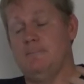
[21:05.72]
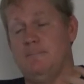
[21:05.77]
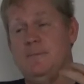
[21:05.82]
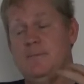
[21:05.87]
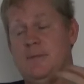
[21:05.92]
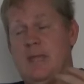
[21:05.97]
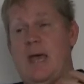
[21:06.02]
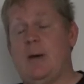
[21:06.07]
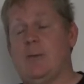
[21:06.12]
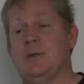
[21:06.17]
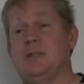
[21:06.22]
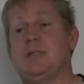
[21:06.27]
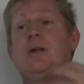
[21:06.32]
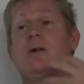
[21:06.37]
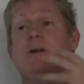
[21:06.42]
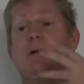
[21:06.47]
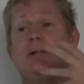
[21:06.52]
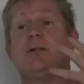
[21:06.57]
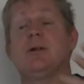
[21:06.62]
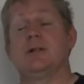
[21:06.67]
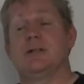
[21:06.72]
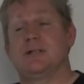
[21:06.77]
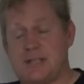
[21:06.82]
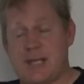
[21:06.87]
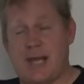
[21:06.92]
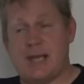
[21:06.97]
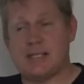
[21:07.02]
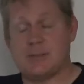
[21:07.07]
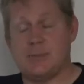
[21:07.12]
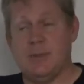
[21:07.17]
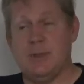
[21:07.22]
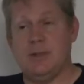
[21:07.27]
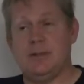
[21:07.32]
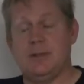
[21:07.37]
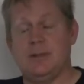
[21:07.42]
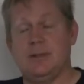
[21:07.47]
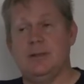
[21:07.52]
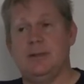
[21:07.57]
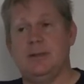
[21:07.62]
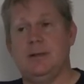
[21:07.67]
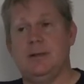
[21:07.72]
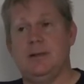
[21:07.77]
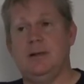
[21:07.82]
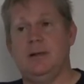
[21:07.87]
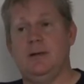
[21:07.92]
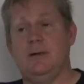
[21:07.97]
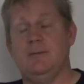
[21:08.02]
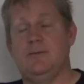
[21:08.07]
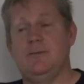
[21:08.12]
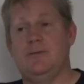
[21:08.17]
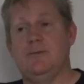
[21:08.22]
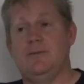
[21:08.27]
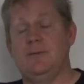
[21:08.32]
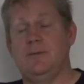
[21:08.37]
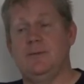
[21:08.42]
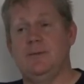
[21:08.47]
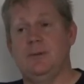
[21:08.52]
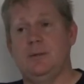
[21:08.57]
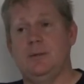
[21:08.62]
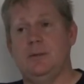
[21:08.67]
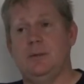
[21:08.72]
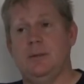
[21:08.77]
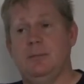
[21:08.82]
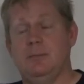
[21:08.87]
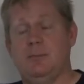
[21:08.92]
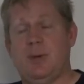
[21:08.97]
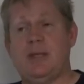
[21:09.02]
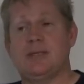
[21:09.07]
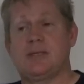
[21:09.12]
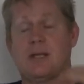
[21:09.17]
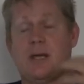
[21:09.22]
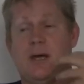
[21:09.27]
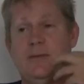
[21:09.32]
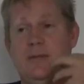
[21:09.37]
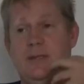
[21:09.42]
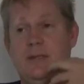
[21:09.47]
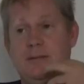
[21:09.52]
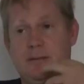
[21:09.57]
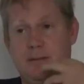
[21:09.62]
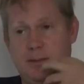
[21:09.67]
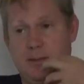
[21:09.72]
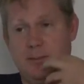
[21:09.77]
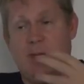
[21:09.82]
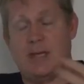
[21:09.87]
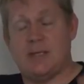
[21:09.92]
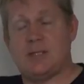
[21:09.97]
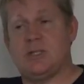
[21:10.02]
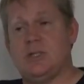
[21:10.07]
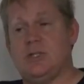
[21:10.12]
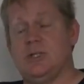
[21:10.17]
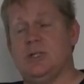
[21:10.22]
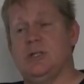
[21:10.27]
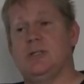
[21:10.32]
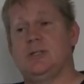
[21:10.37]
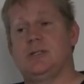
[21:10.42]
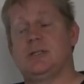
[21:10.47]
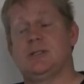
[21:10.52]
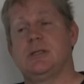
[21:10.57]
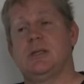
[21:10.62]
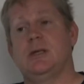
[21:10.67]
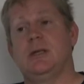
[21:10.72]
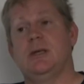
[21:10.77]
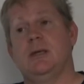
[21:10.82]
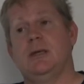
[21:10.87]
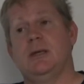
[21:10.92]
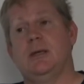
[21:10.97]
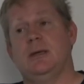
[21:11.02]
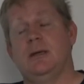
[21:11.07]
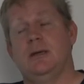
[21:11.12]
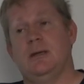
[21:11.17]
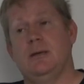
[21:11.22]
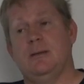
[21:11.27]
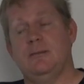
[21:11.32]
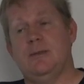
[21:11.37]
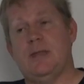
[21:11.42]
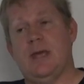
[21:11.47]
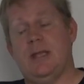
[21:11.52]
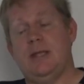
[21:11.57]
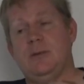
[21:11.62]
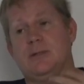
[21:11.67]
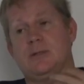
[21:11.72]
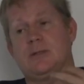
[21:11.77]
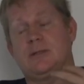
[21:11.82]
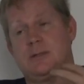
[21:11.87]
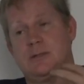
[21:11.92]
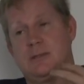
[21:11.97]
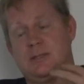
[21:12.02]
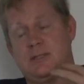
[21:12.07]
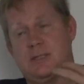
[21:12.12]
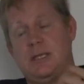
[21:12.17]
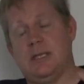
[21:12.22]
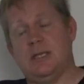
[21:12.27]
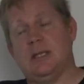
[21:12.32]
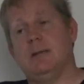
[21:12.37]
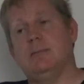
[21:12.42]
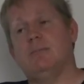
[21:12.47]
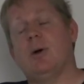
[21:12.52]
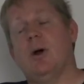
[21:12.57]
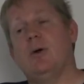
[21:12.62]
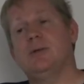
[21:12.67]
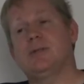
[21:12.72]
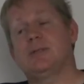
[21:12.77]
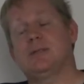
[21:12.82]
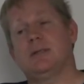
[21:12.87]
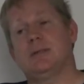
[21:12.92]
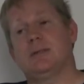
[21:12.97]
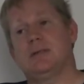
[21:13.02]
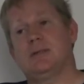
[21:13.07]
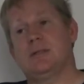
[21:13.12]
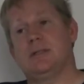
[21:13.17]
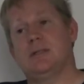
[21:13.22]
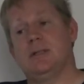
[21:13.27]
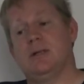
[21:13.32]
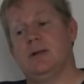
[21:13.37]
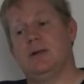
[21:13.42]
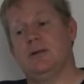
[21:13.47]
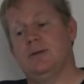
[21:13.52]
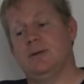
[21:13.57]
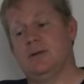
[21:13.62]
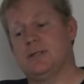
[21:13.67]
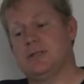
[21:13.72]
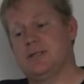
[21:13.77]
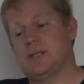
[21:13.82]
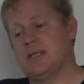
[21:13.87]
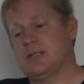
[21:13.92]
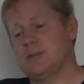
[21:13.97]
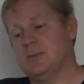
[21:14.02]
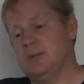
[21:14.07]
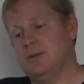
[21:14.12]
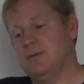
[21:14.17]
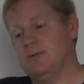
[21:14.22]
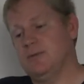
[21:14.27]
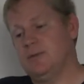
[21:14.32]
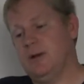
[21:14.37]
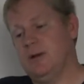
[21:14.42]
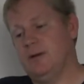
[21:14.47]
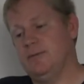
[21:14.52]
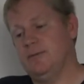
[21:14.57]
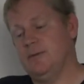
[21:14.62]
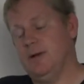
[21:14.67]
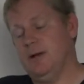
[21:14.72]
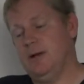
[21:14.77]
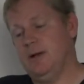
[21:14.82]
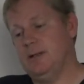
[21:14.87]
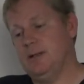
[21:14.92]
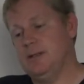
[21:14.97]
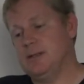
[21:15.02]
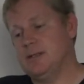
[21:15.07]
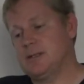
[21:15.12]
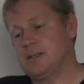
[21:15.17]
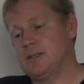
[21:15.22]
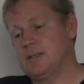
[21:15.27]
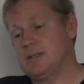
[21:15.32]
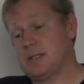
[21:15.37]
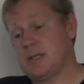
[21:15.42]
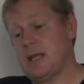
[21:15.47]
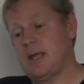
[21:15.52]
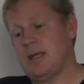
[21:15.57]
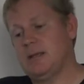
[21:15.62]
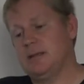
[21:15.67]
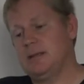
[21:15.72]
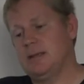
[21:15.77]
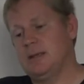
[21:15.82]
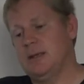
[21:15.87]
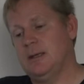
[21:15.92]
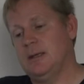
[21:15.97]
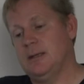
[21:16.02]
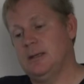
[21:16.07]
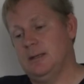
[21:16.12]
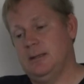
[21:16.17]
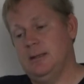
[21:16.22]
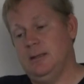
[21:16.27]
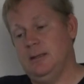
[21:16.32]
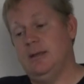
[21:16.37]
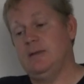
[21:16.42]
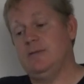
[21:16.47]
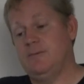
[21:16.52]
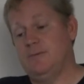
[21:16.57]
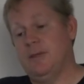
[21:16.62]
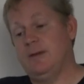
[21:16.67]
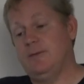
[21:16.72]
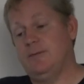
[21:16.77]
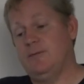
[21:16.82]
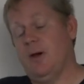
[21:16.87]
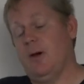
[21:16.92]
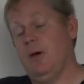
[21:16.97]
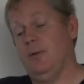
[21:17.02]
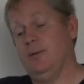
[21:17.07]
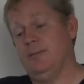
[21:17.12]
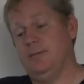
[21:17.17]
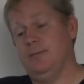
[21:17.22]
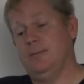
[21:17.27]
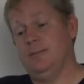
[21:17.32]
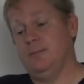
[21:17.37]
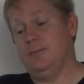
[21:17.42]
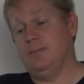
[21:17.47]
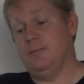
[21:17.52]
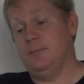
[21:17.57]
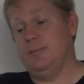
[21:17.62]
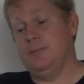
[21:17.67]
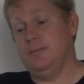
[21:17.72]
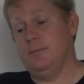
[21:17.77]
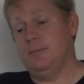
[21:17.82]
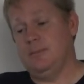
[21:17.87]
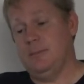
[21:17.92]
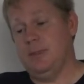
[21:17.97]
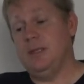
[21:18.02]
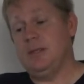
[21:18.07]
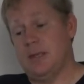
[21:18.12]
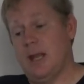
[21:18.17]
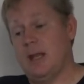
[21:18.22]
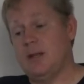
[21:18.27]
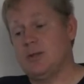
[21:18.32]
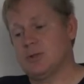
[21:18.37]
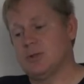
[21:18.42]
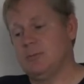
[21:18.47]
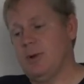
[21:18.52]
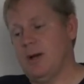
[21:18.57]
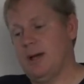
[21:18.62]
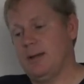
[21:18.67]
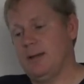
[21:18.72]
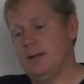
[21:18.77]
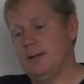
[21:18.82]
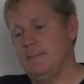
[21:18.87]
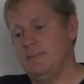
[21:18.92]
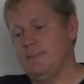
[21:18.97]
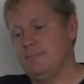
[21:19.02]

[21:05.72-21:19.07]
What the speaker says: that was their assessment of, based on the messages that he was sending and posting. This is their assessment of his state. They felt endangered by him.